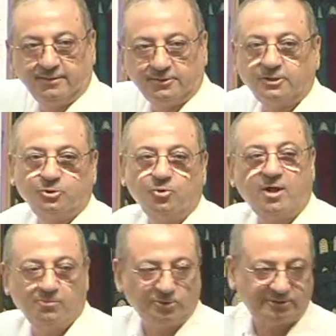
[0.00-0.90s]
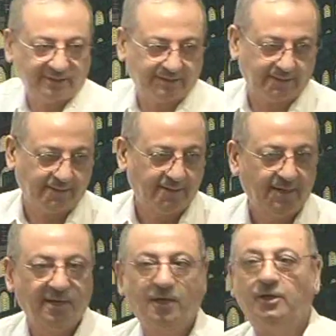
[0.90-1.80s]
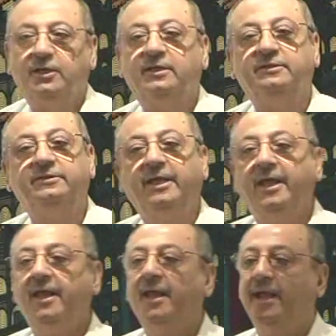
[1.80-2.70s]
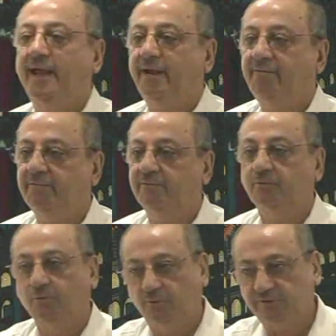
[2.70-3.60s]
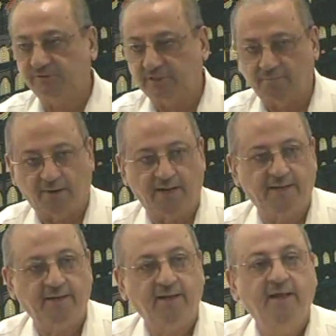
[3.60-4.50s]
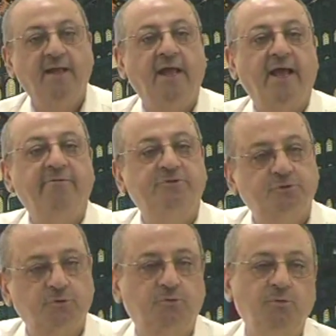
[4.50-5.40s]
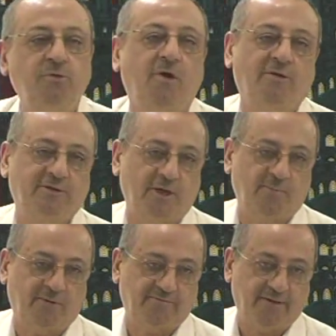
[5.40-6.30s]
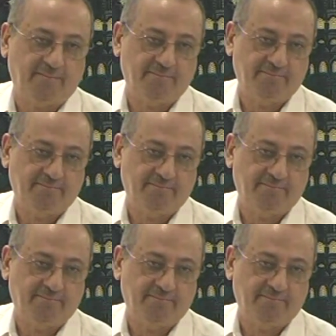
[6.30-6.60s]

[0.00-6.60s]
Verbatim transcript: The two are mustatir. They have, those damair have sukun on top of them.